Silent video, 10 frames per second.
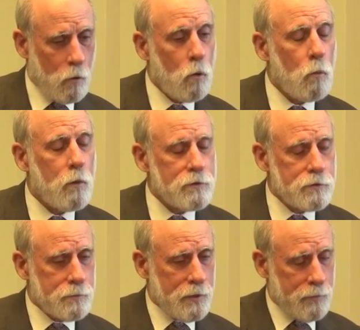A whole
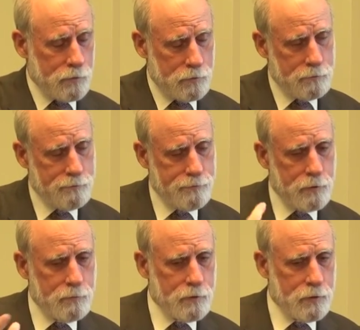bunch of people
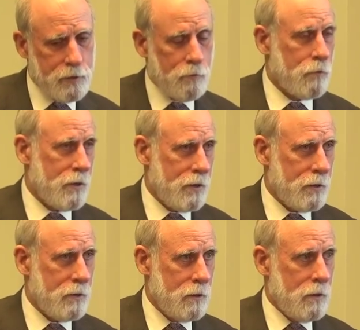from the networking,